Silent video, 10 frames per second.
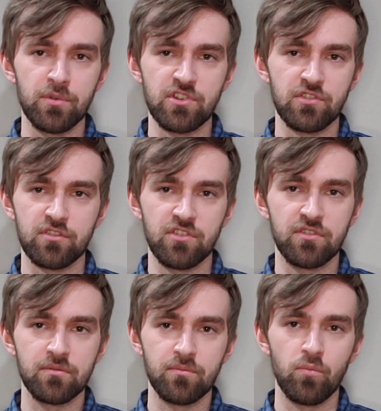which is just
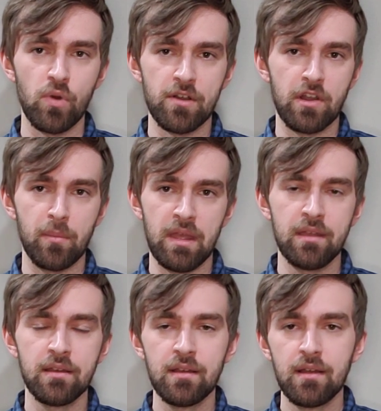weird to me.
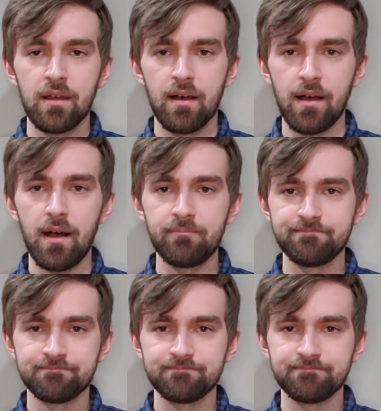Um,